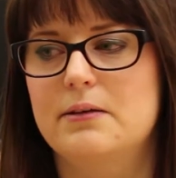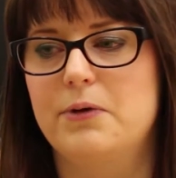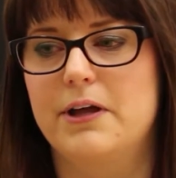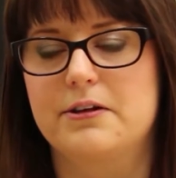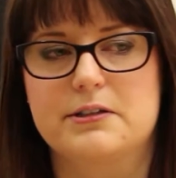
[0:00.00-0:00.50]

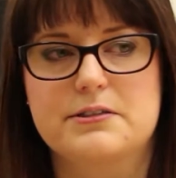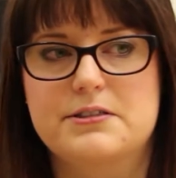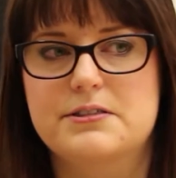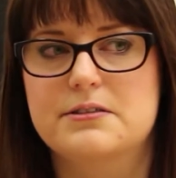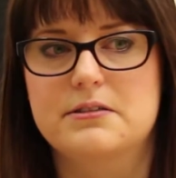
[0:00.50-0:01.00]
Whether
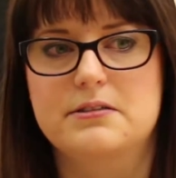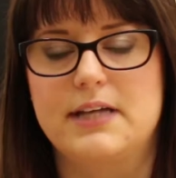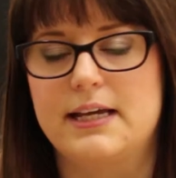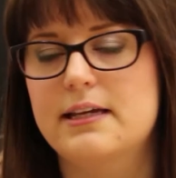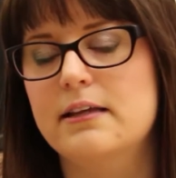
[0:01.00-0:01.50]
it's
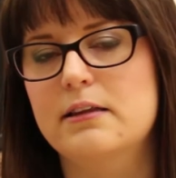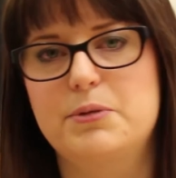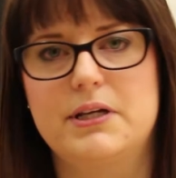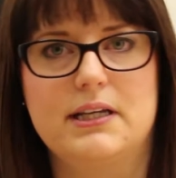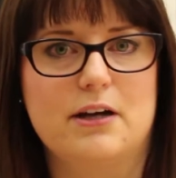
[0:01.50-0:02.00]
taking the
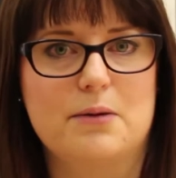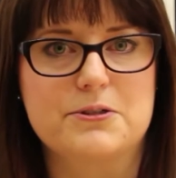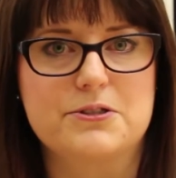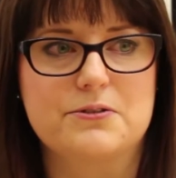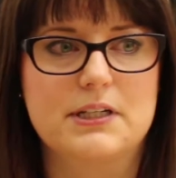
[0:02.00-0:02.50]
PD
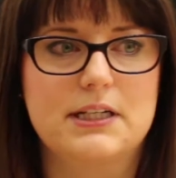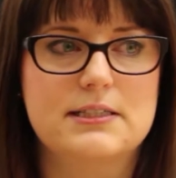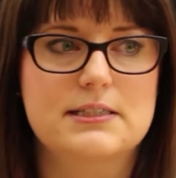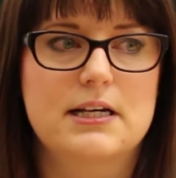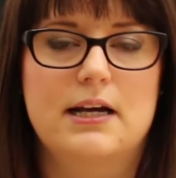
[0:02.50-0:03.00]

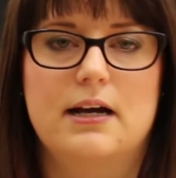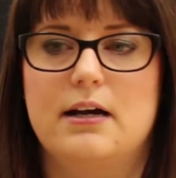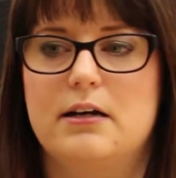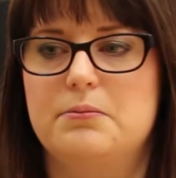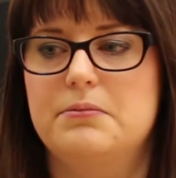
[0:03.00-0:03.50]
opportunities,
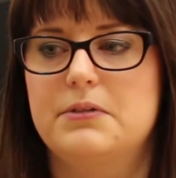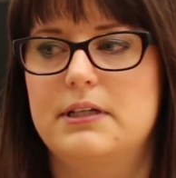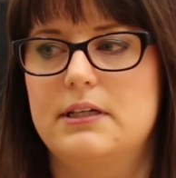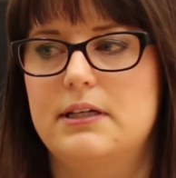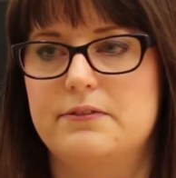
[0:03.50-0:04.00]

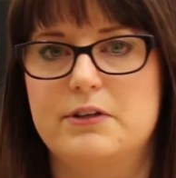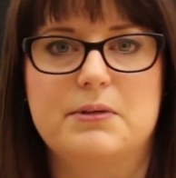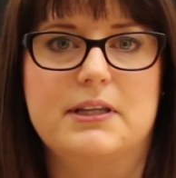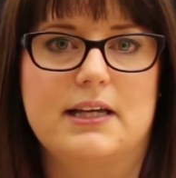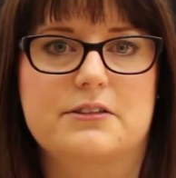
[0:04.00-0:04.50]
giving
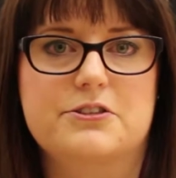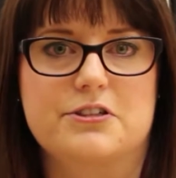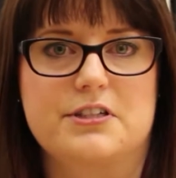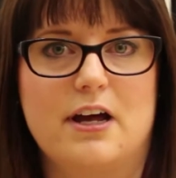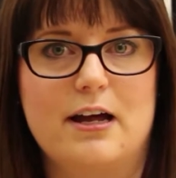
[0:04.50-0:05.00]
me the
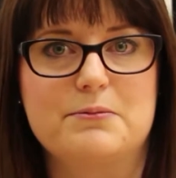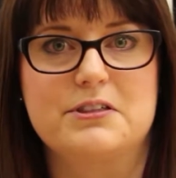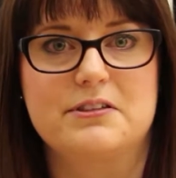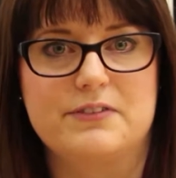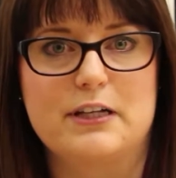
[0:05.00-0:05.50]
extra time
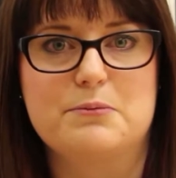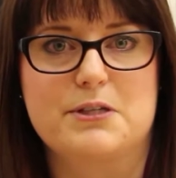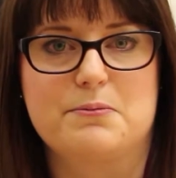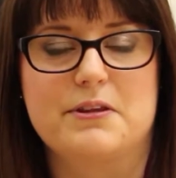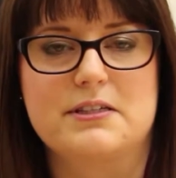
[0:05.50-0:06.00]
to develop
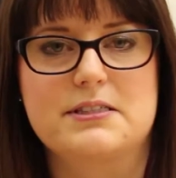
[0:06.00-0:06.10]
some of this